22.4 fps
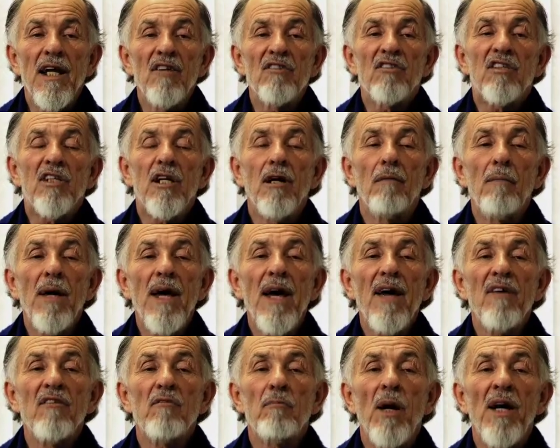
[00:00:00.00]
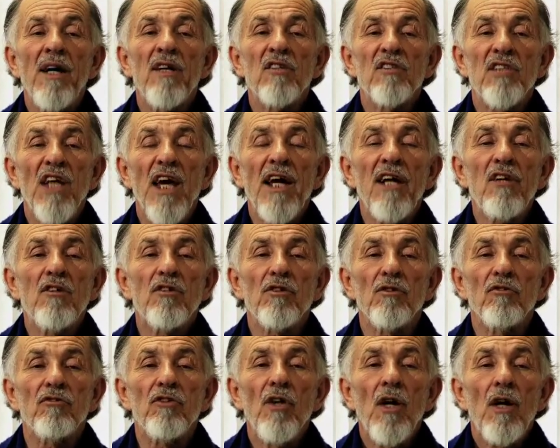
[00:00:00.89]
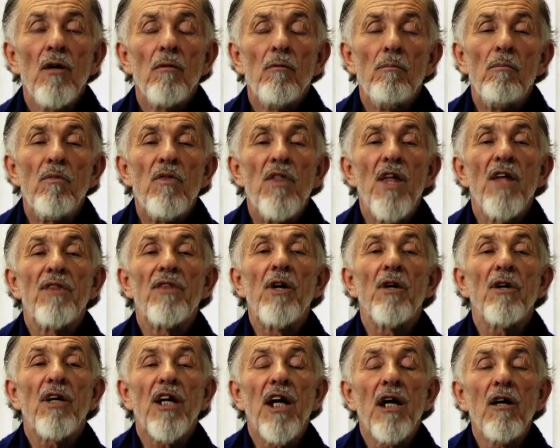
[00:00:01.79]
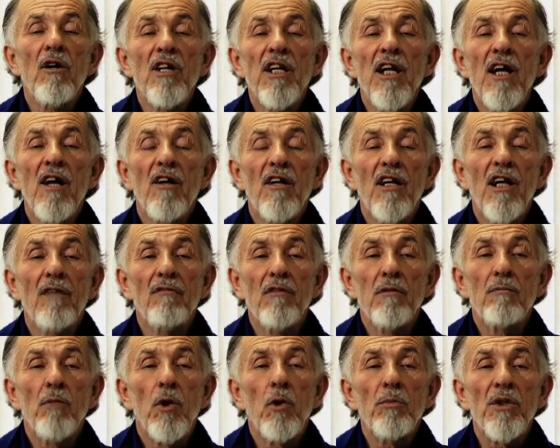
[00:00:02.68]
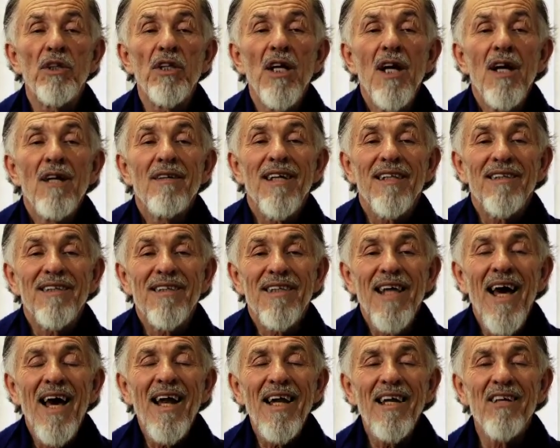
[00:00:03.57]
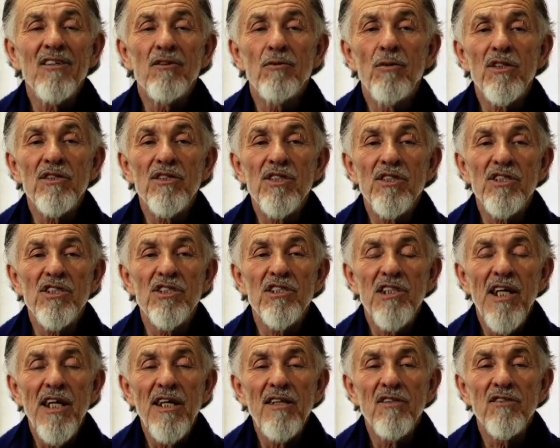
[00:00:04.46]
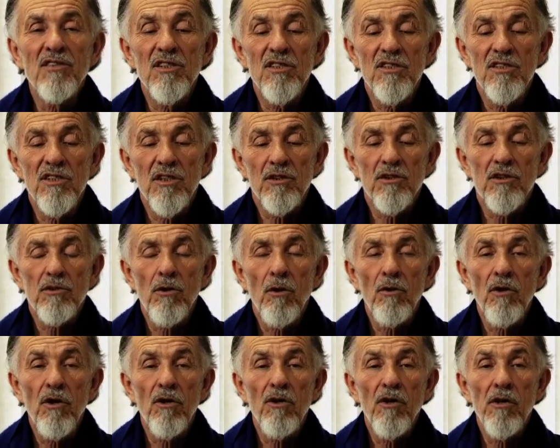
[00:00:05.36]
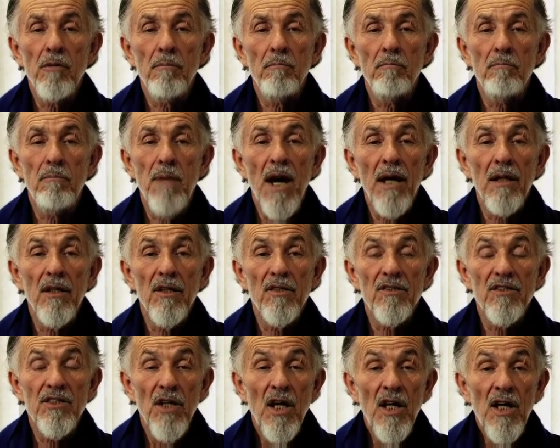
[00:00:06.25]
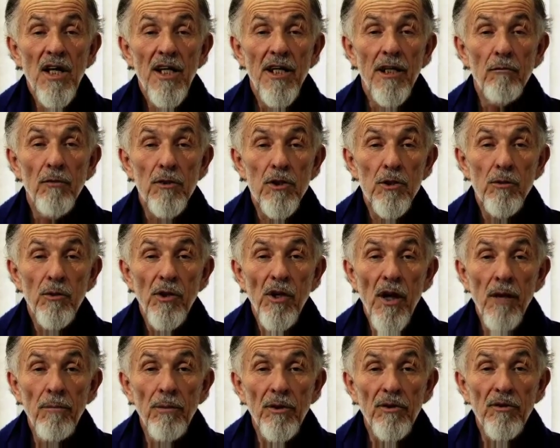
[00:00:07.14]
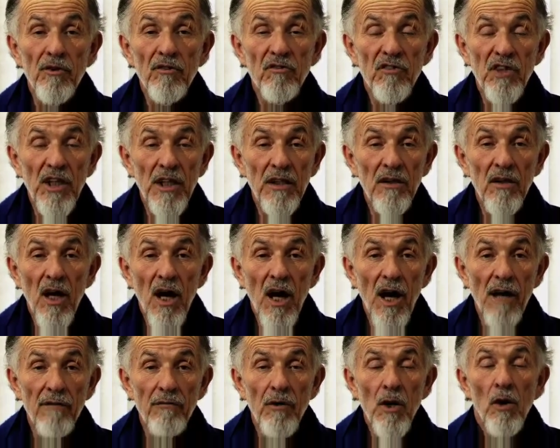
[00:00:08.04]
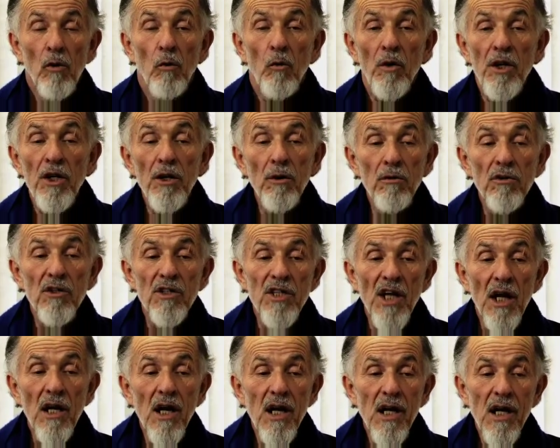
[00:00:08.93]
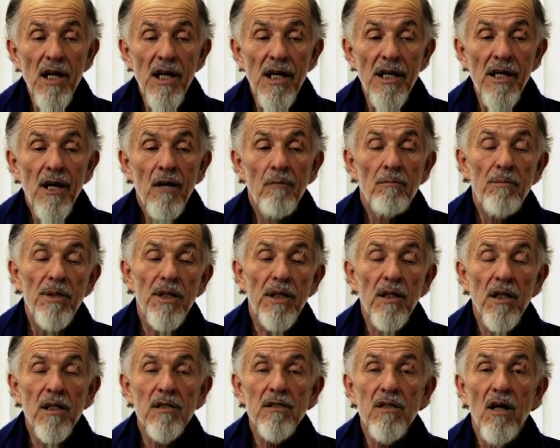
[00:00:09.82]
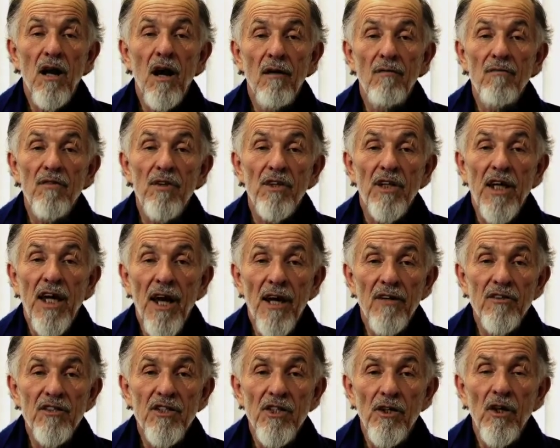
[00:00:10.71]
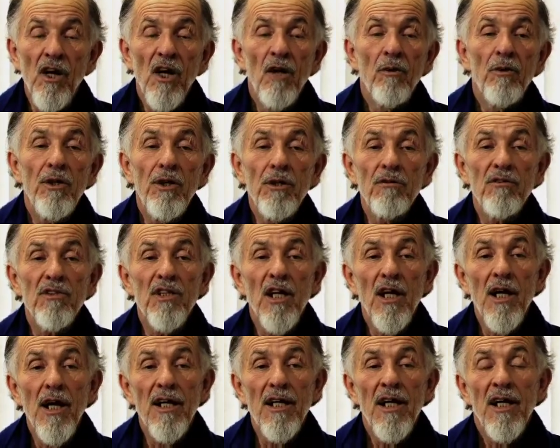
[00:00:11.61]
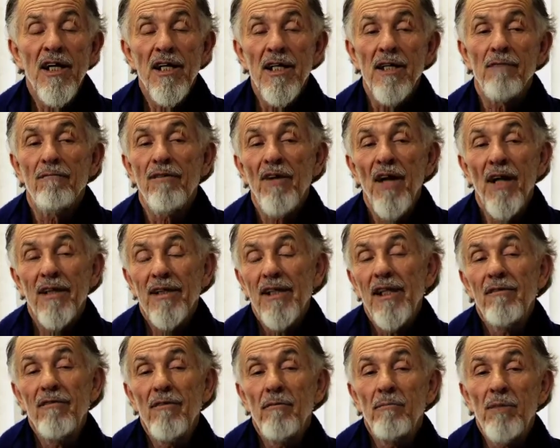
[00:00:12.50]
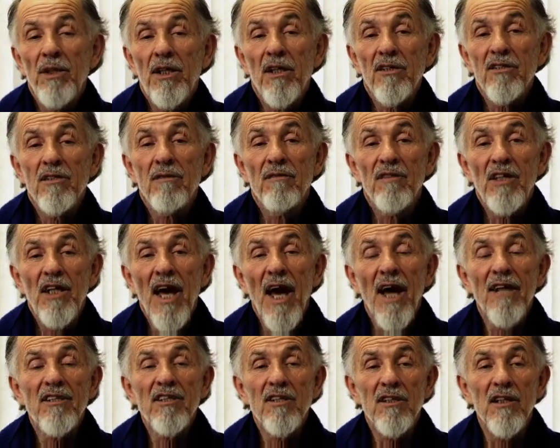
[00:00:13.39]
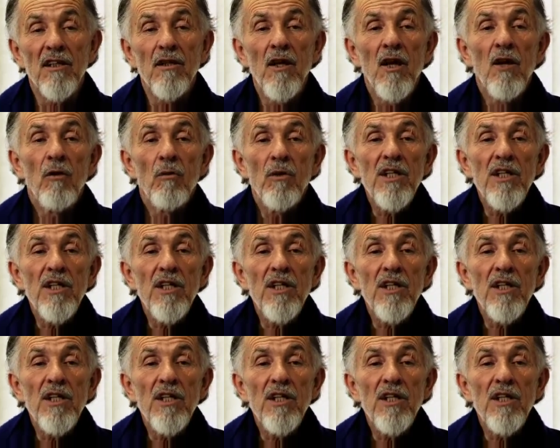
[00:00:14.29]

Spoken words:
His commands by His angels, that they're carried out in every moment, that is what sustains this extraordinary balance in which we're able to stay alive. We don't die because of the cancer. We don't die, in fact, even because of the accident.